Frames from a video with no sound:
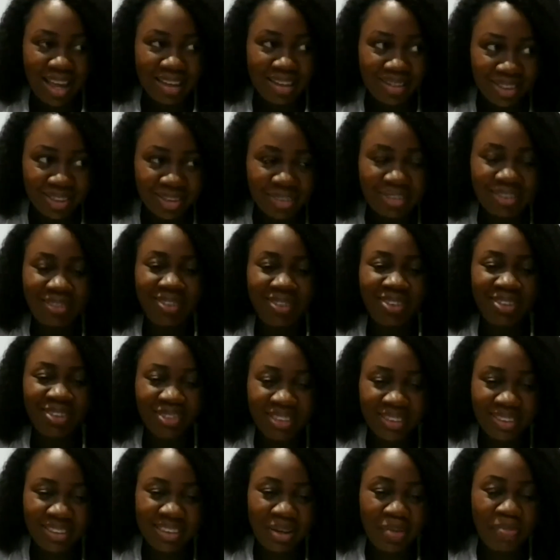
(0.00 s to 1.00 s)
just do the
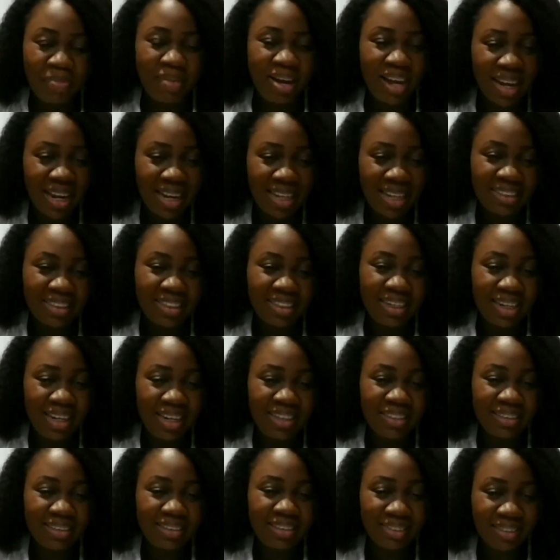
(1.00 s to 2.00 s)
same market
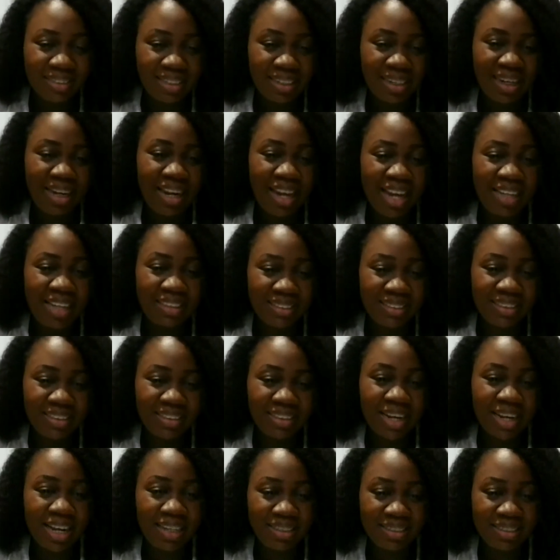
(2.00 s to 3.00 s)
analysis, analyze the
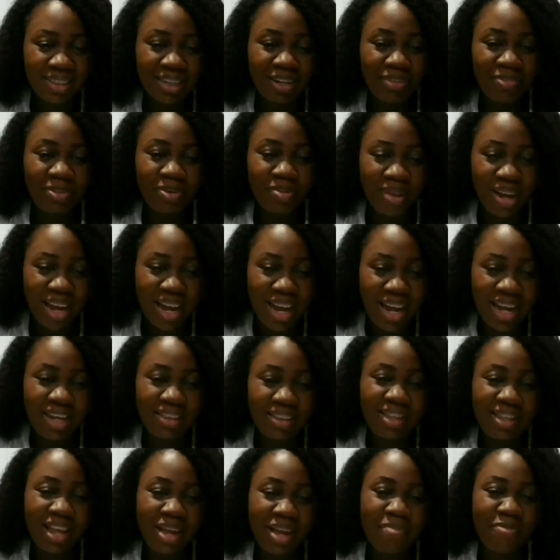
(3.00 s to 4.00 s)
chart, start from a higher
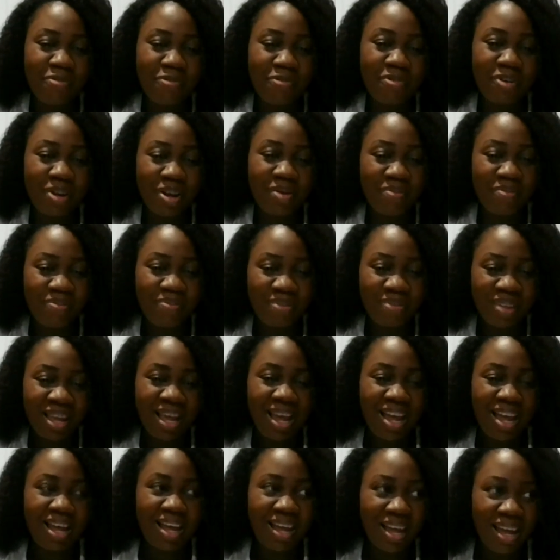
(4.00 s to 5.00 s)
time frame,
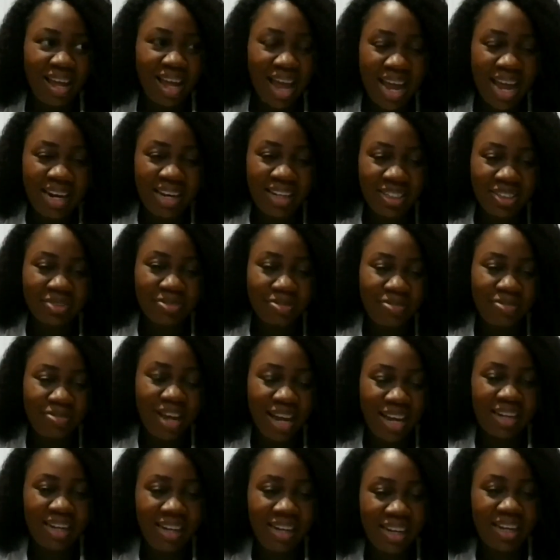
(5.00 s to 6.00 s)

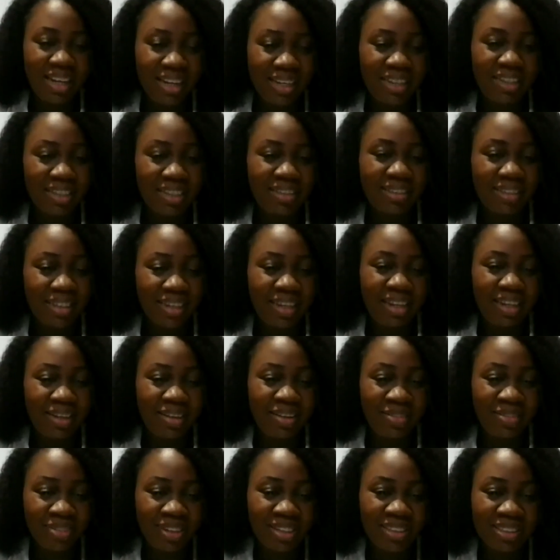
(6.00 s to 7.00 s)
identify the
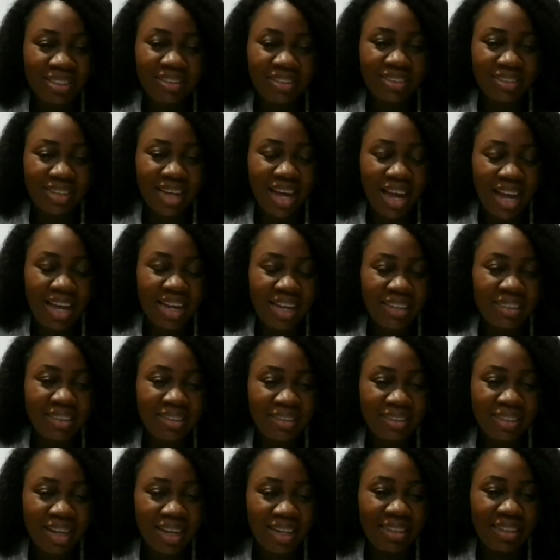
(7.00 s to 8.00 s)
reversal signs,
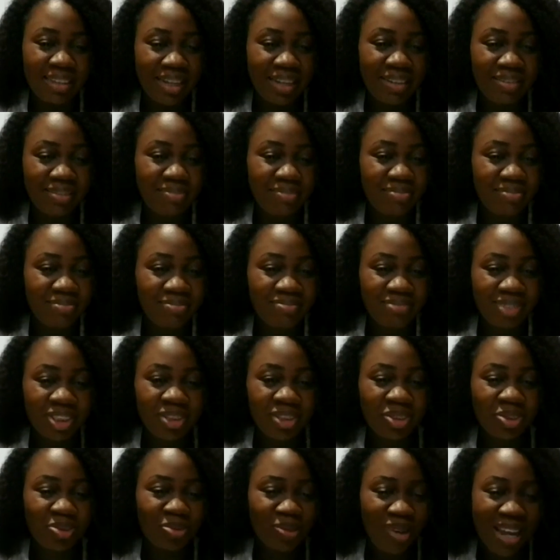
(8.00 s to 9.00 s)
and then
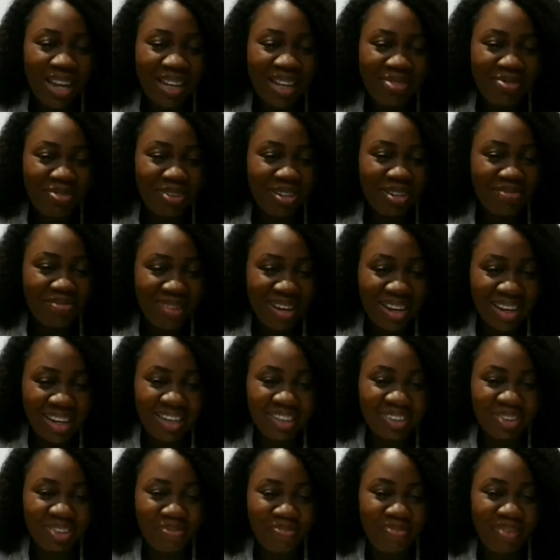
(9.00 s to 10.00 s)
just wait for the market
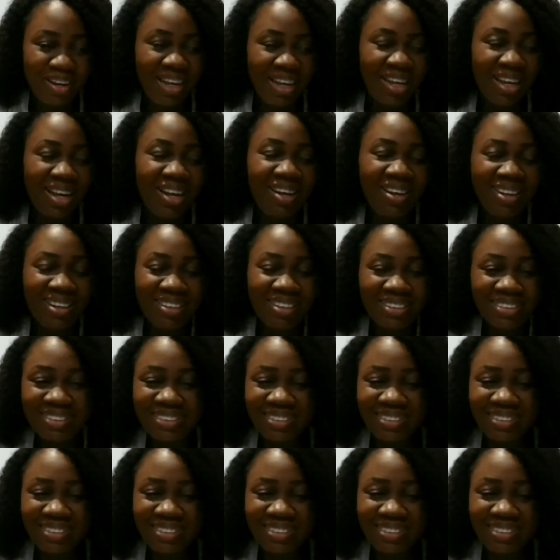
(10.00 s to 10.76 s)
to play out.